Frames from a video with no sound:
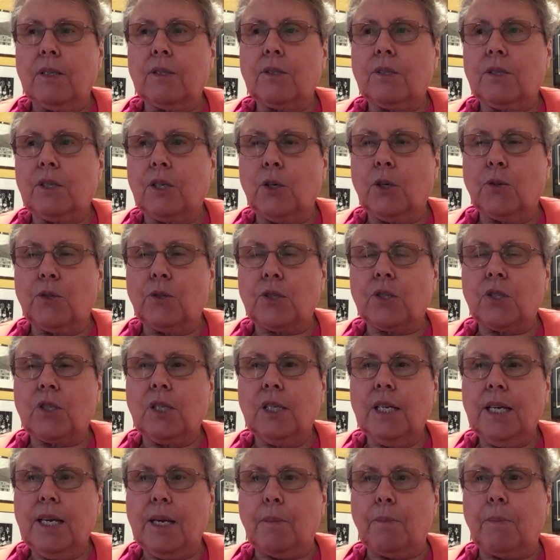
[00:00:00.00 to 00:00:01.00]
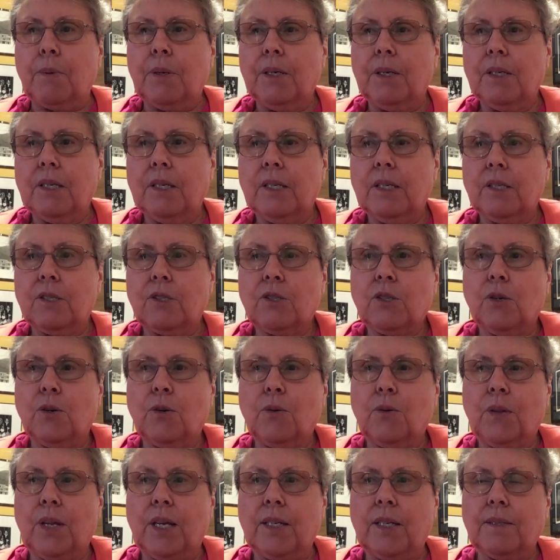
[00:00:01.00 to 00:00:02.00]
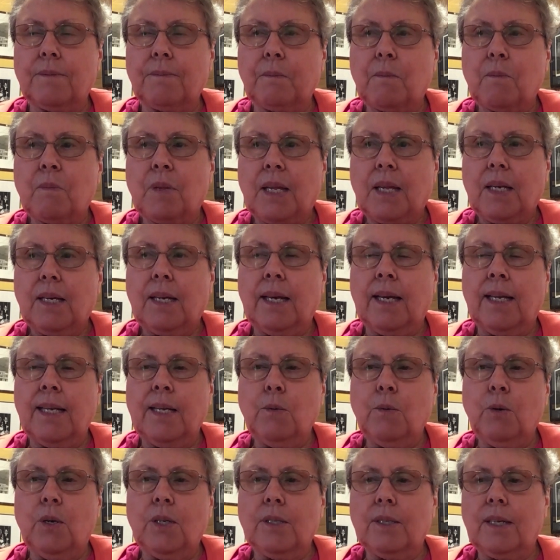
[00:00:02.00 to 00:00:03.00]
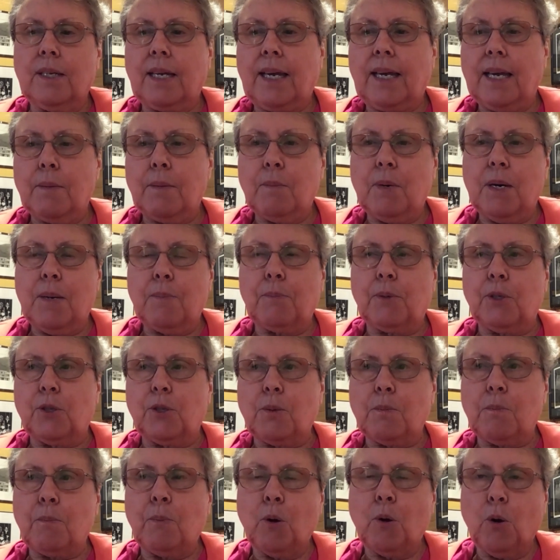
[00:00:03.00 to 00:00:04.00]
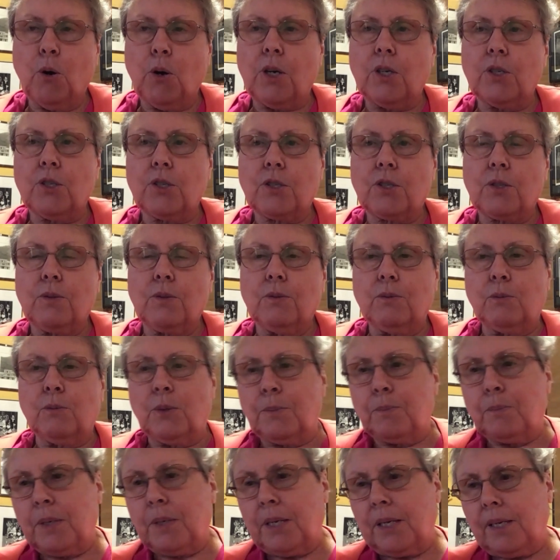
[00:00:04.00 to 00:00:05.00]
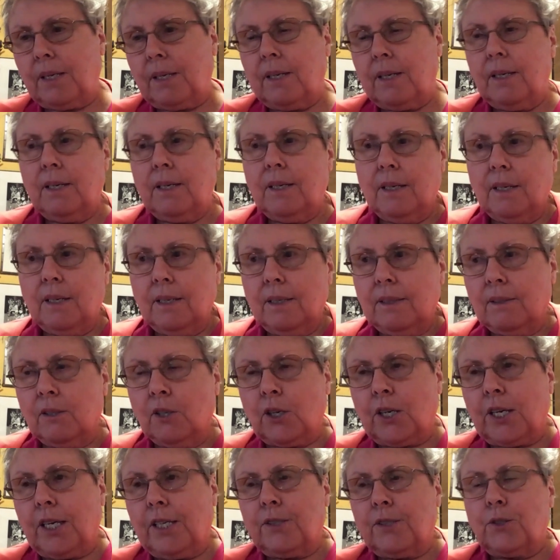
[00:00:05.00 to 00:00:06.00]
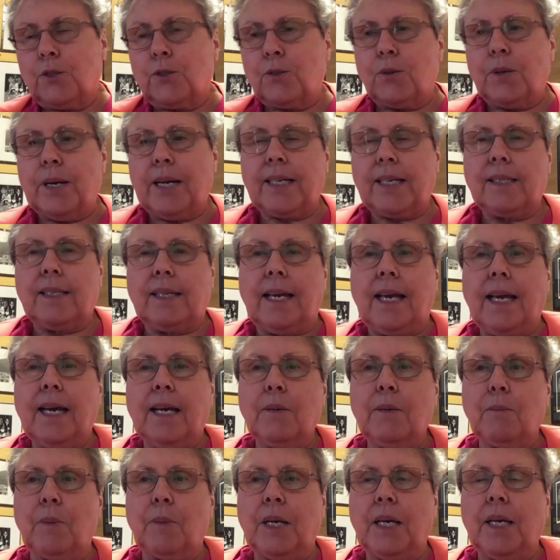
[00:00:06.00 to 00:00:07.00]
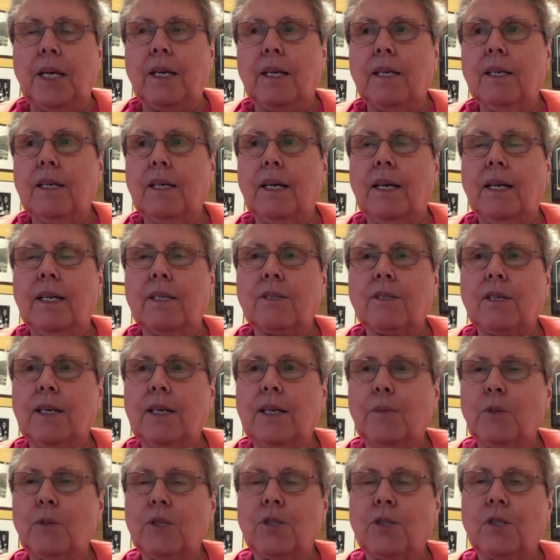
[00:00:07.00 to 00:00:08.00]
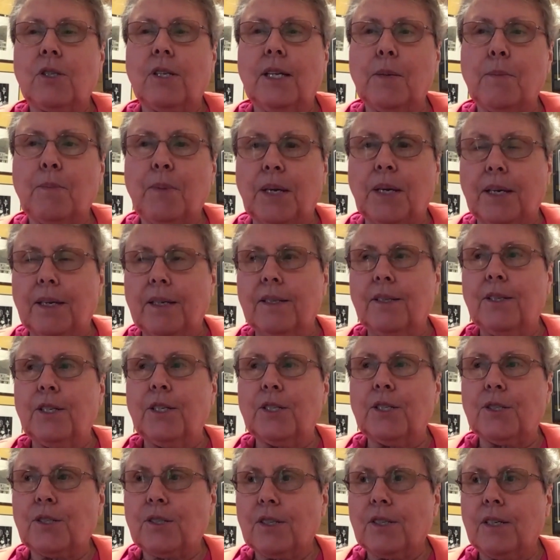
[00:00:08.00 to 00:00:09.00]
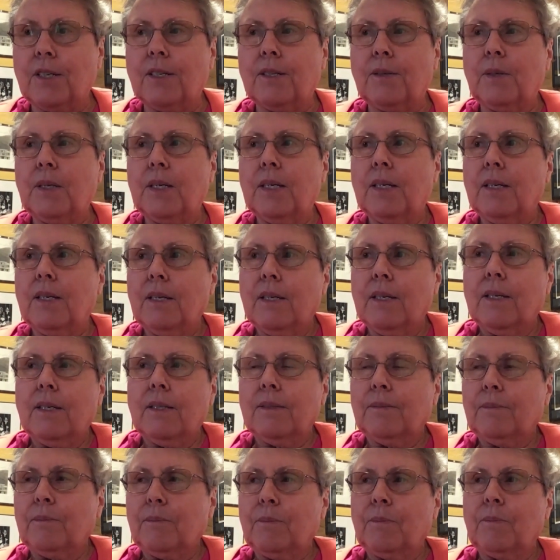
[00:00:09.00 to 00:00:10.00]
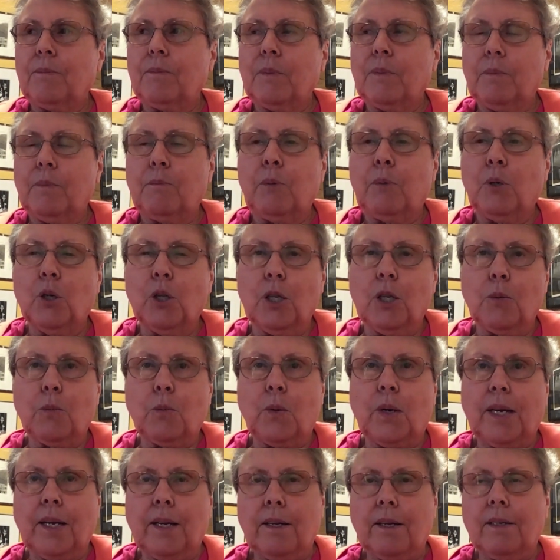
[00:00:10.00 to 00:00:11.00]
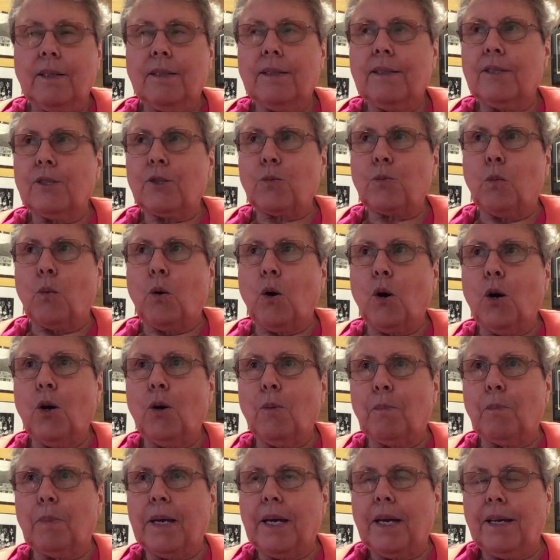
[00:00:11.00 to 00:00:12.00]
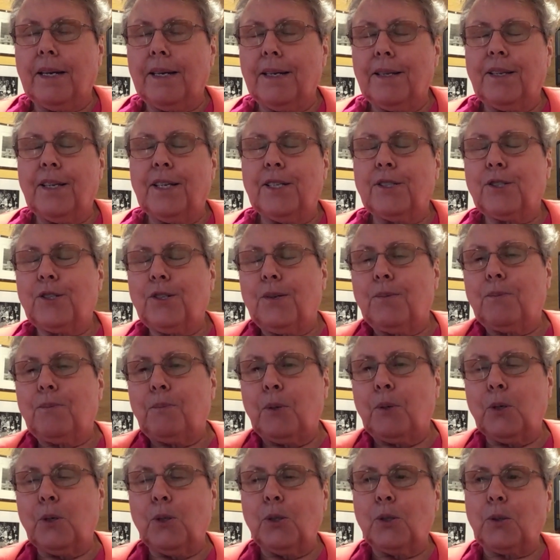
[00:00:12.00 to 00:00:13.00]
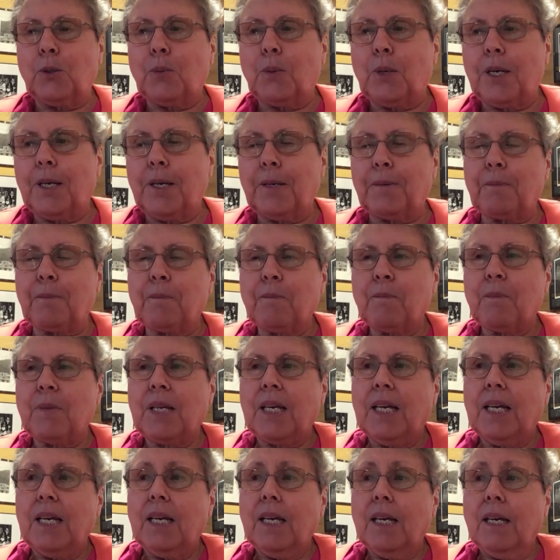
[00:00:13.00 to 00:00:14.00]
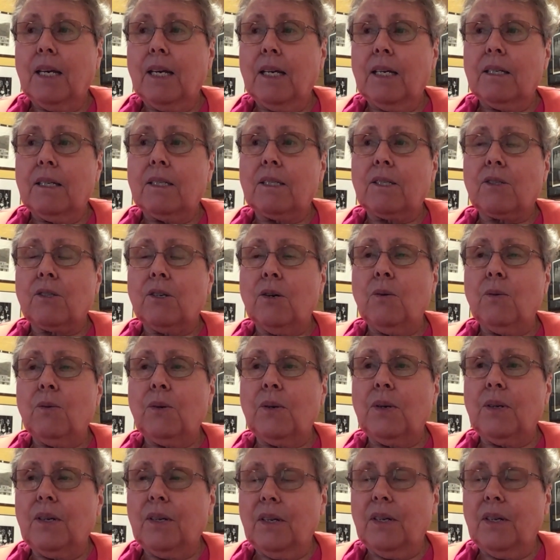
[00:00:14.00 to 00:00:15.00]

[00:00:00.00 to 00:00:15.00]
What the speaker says: to go to sleep, so that anyone that came up on the porch would be looking directly at me as I was sleeping in this pull away, this wall bed that you pulled away. So